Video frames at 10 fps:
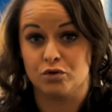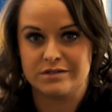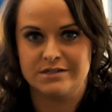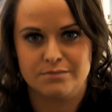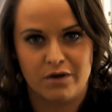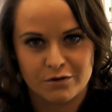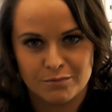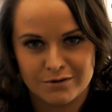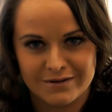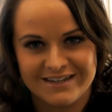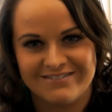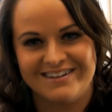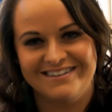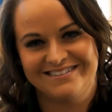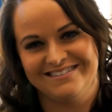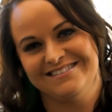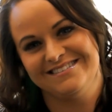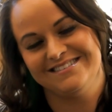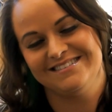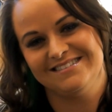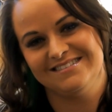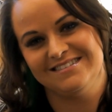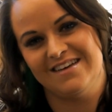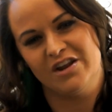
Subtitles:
Not since Michael Ball, anyway. And